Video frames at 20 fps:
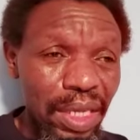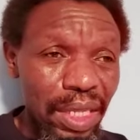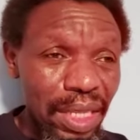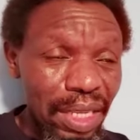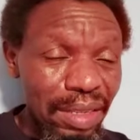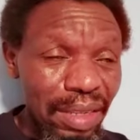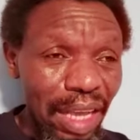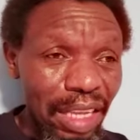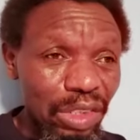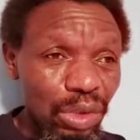
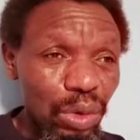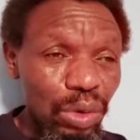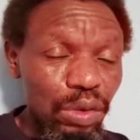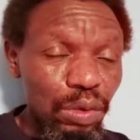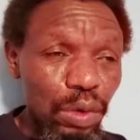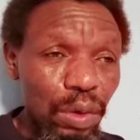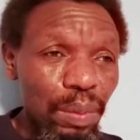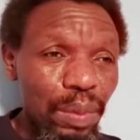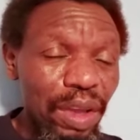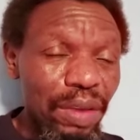These are
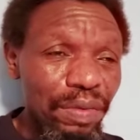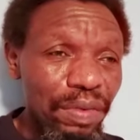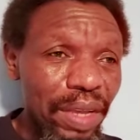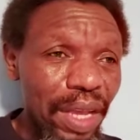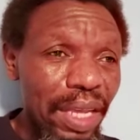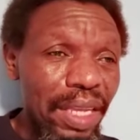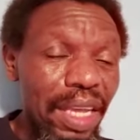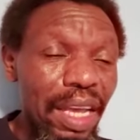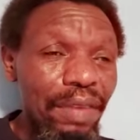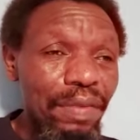jokes from
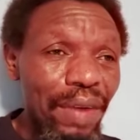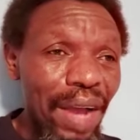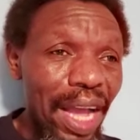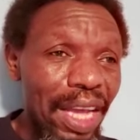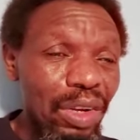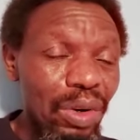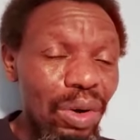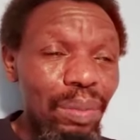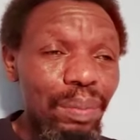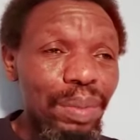FKF.
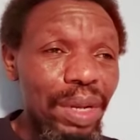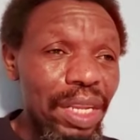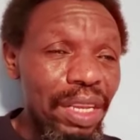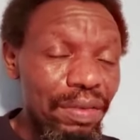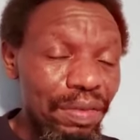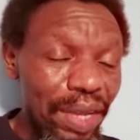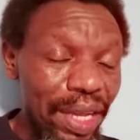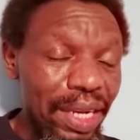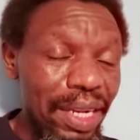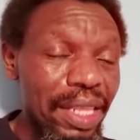I don't
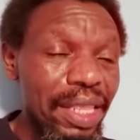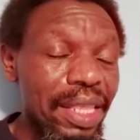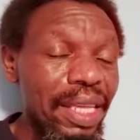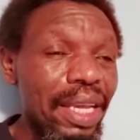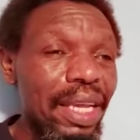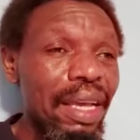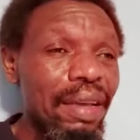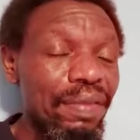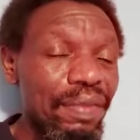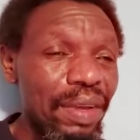believe
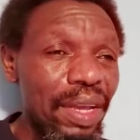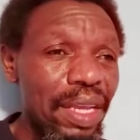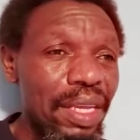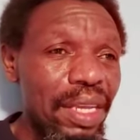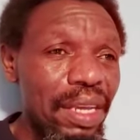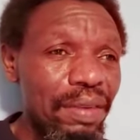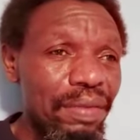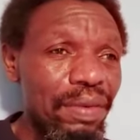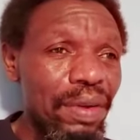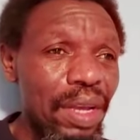anything
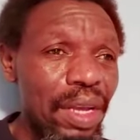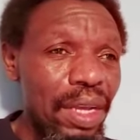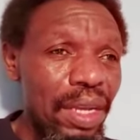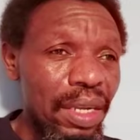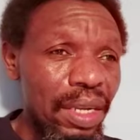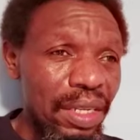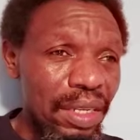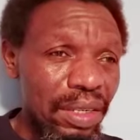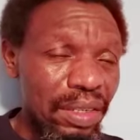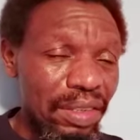FKF
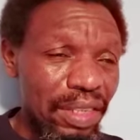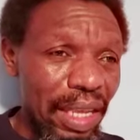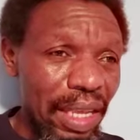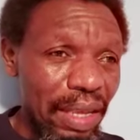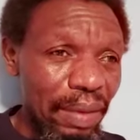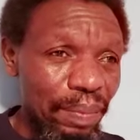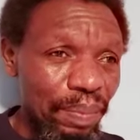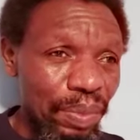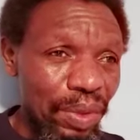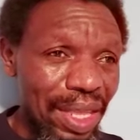
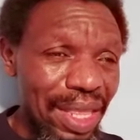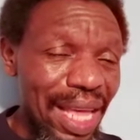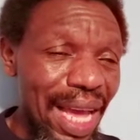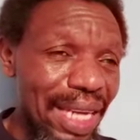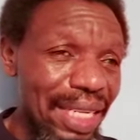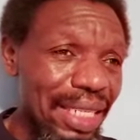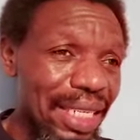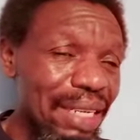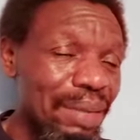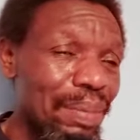say.
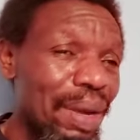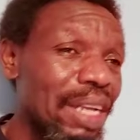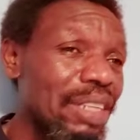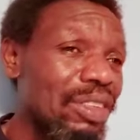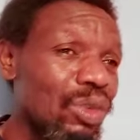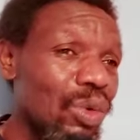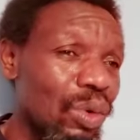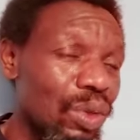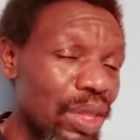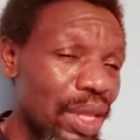That team I
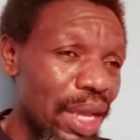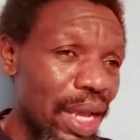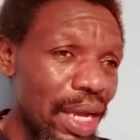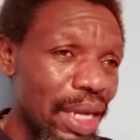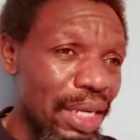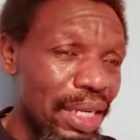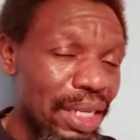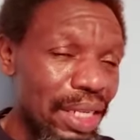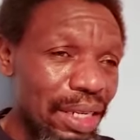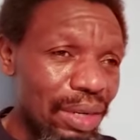saw
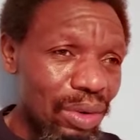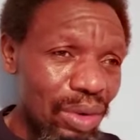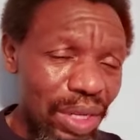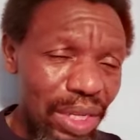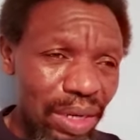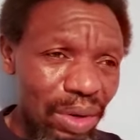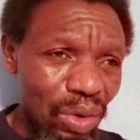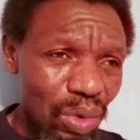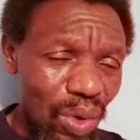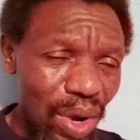there in,
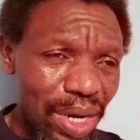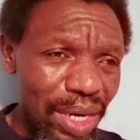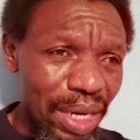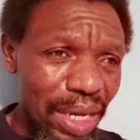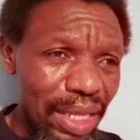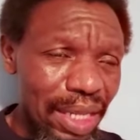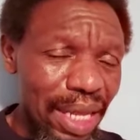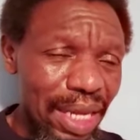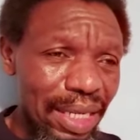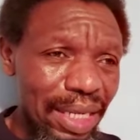in
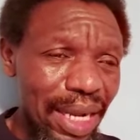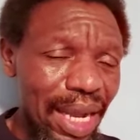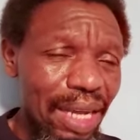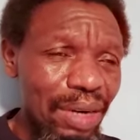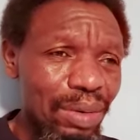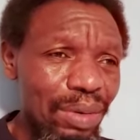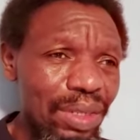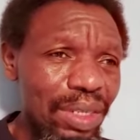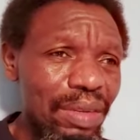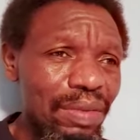Rwanda that
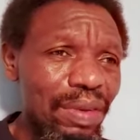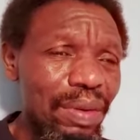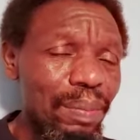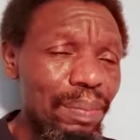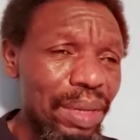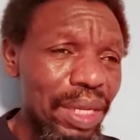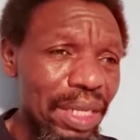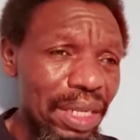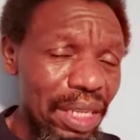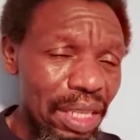cannot even
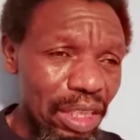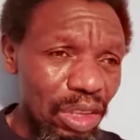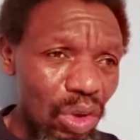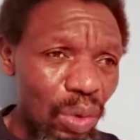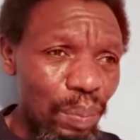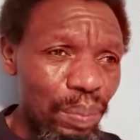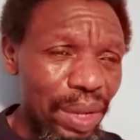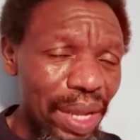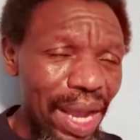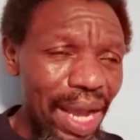beat
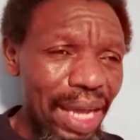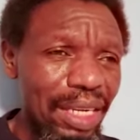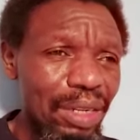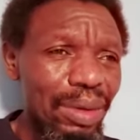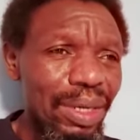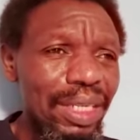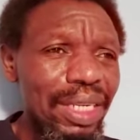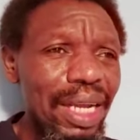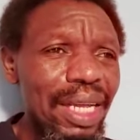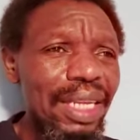Ethiopia. And
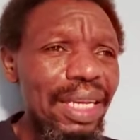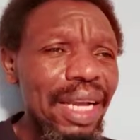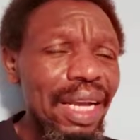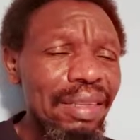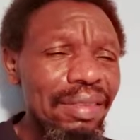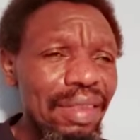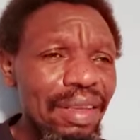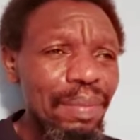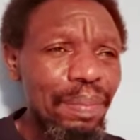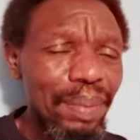you're telling
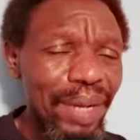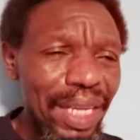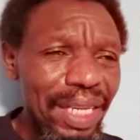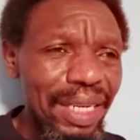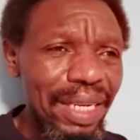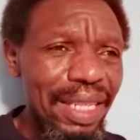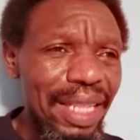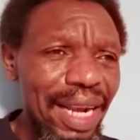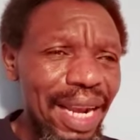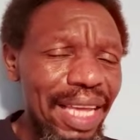us they
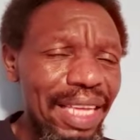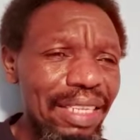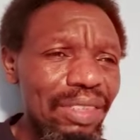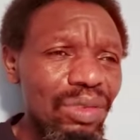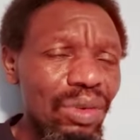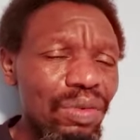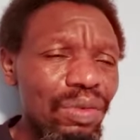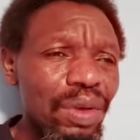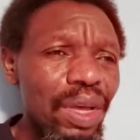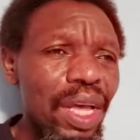played the
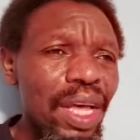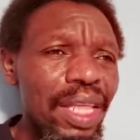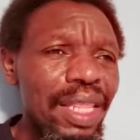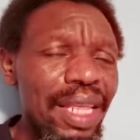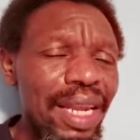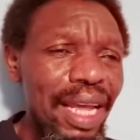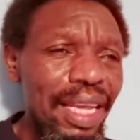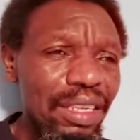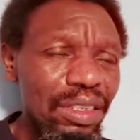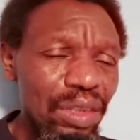likes of
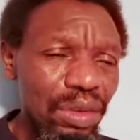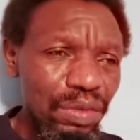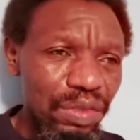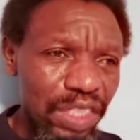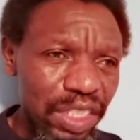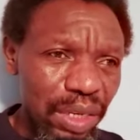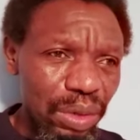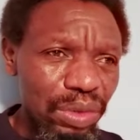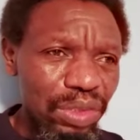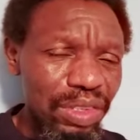the likes
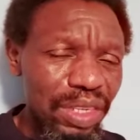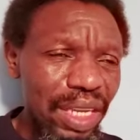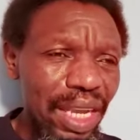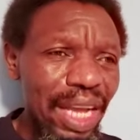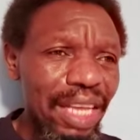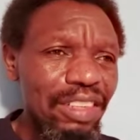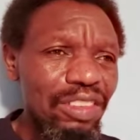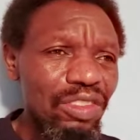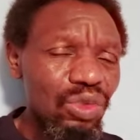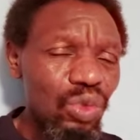of Chelsea
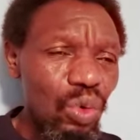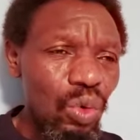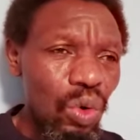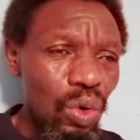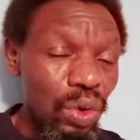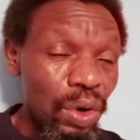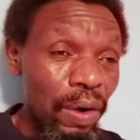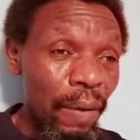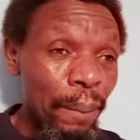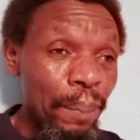and so
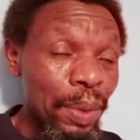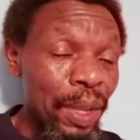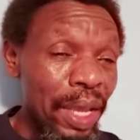on.